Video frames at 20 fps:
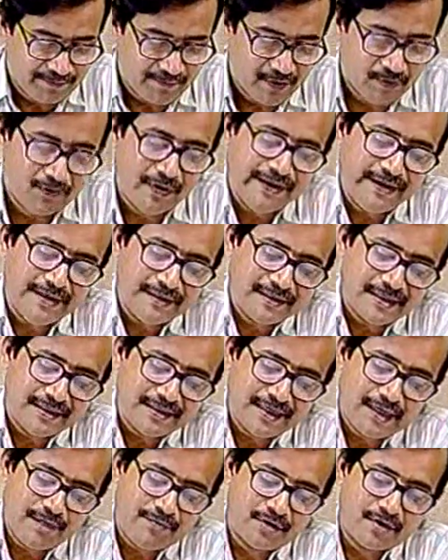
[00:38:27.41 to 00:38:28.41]
while
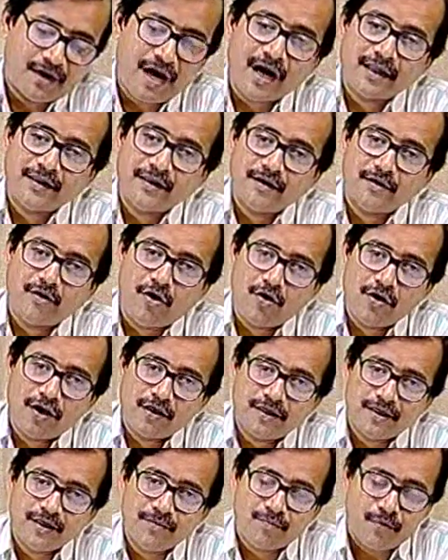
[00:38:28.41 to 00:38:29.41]
discussing about all
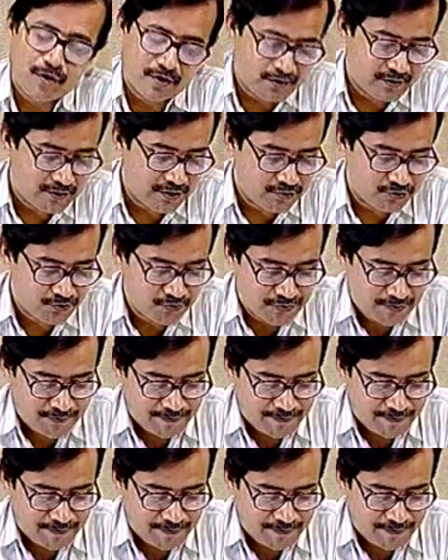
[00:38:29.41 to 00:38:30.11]
other important issues.